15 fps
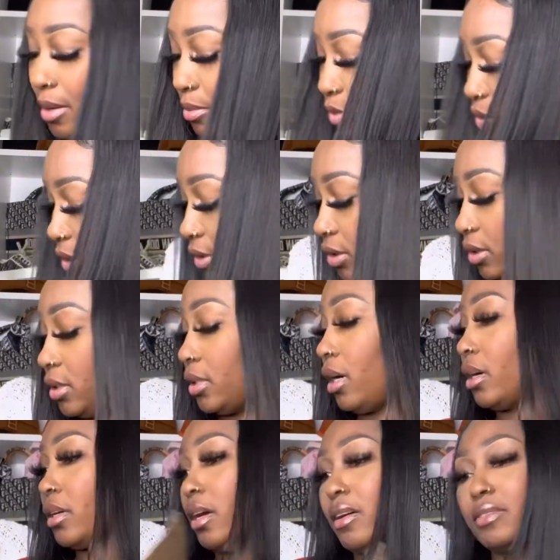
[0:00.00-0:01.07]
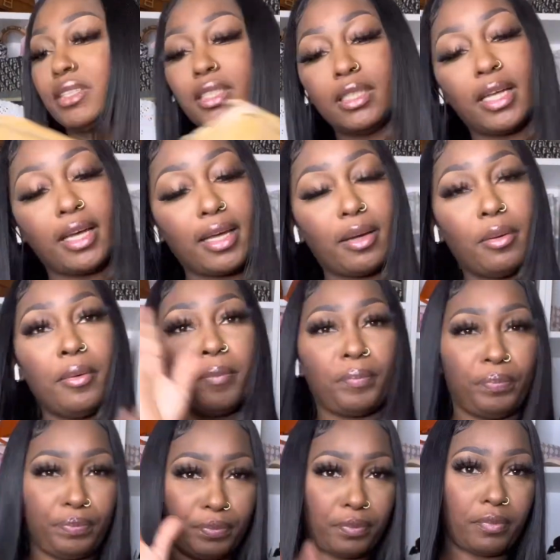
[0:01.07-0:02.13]
am going to start off today
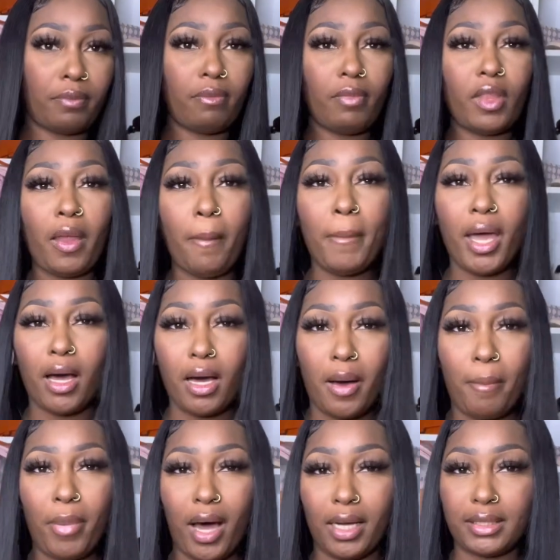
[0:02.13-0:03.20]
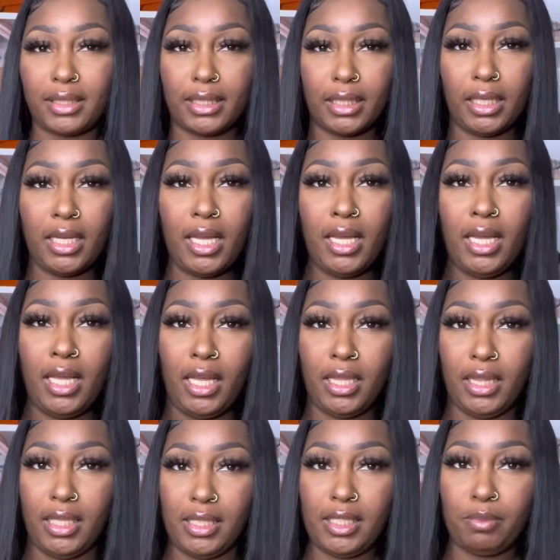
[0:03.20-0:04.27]
by unboxing
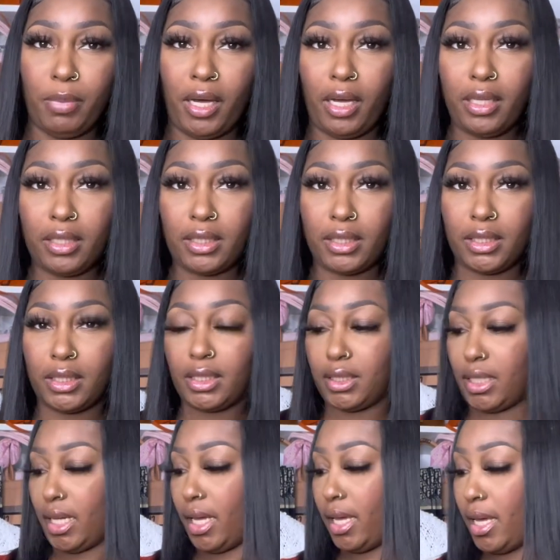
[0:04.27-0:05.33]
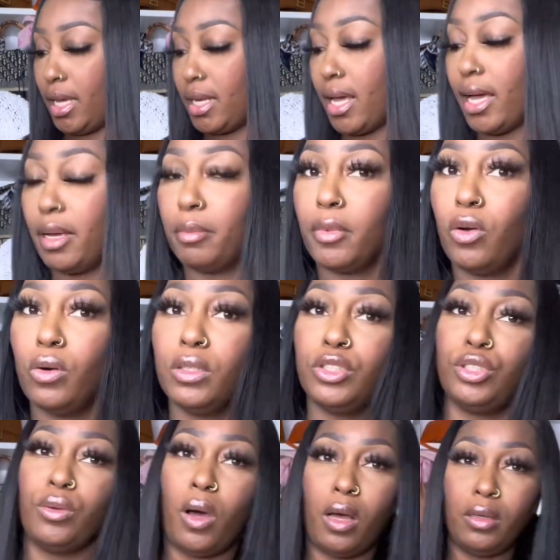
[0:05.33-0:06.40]
this box, and I am going
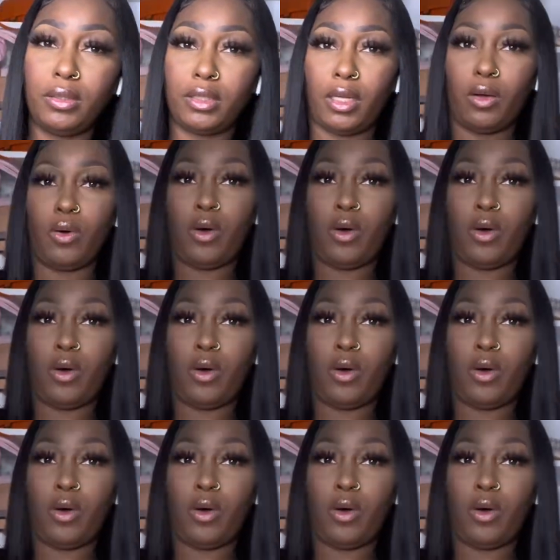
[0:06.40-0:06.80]
to also